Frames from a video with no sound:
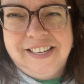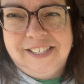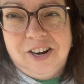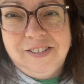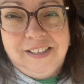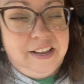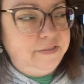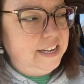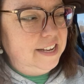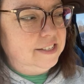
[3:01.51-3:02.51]
Like Stars and
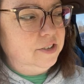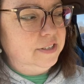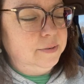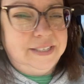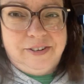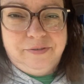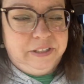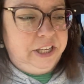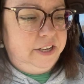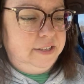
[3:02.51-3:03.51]
loved it. And so this one sounded
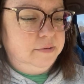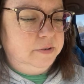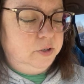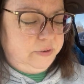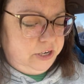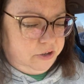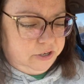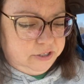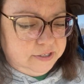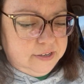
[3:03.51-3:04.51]
really good. This one was
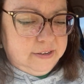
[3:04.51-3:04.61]
$3.